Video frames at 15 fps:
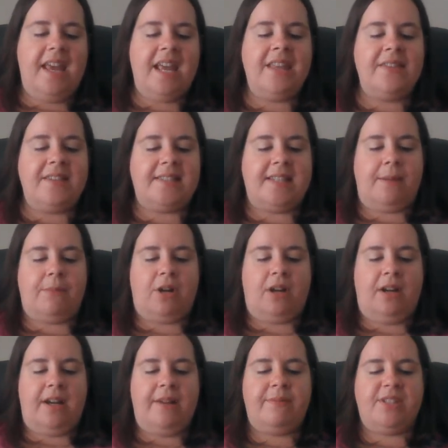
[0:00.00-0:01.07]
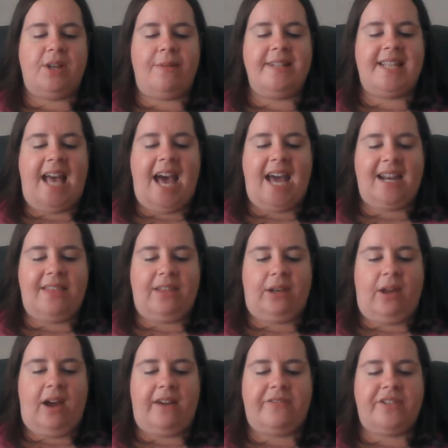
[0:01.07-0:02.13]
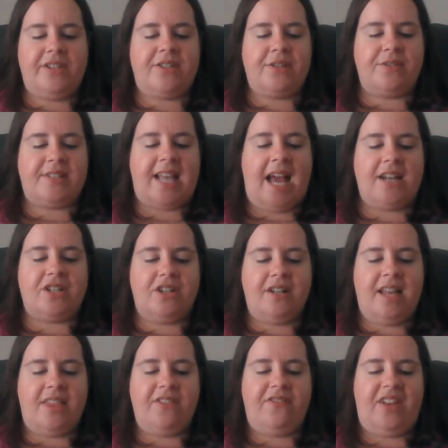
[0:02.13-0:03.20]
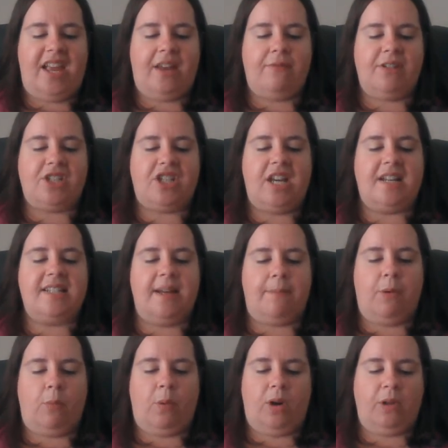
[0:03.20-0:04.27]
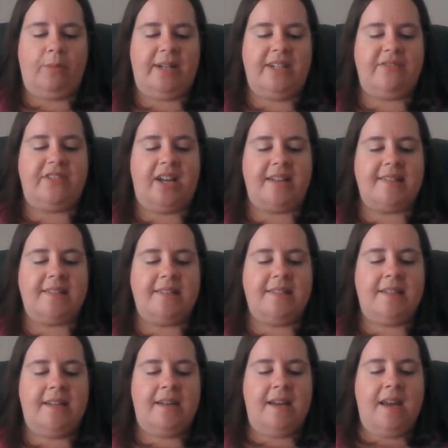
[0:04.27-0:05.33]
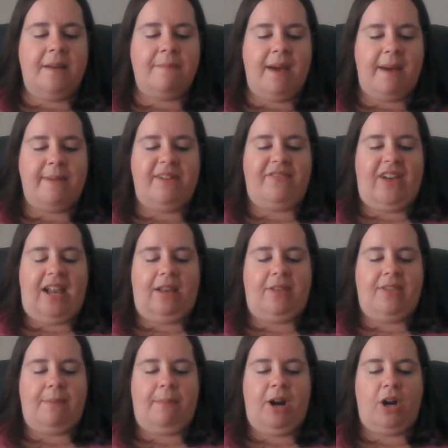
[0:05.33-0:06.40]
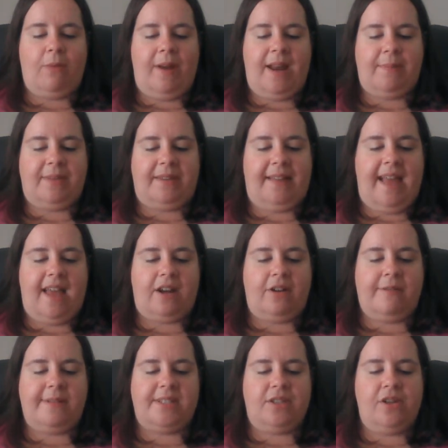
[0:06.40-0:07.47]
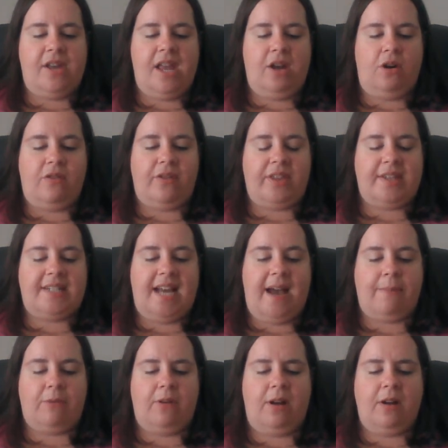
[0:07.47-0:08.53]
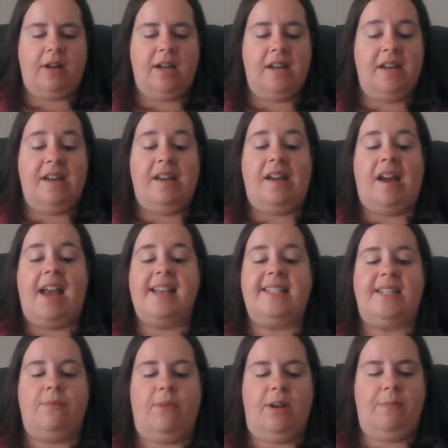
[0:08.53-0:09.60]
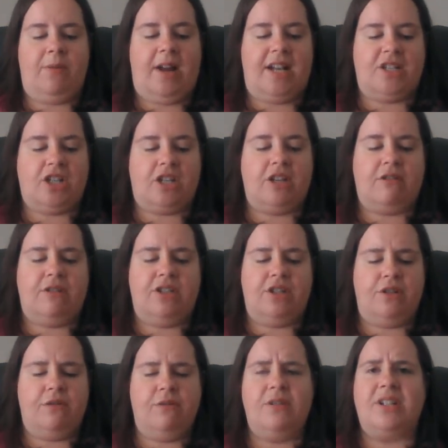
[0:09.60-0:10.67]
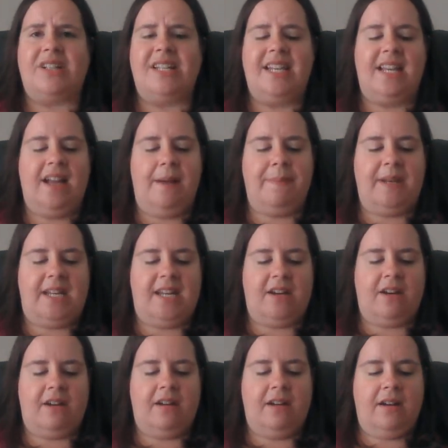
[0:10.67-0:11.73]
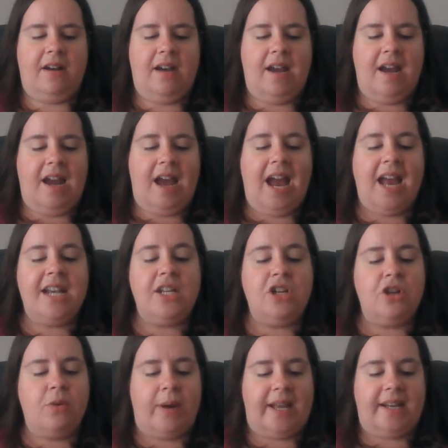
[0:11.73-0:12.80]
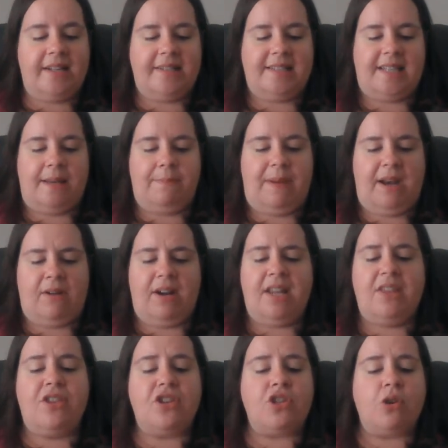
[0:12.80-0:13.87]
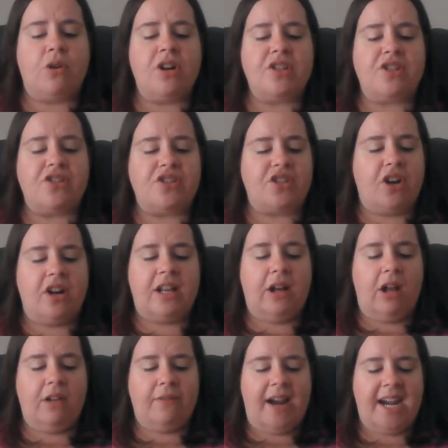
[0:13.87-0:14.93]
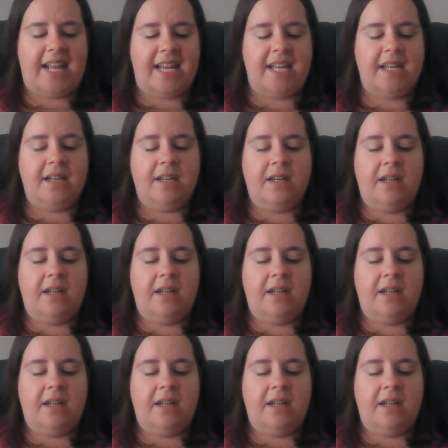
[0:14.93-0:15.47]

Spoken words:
In the summer, it was always hot in the loft, so Scott turned on the fan, which kicked up a whirlwind of dust. Mom had followed them partway up the ladder and was looking over the top rung. I see one project you could do, cleaning up in here. I knew it, said Barry. The chores are starting already.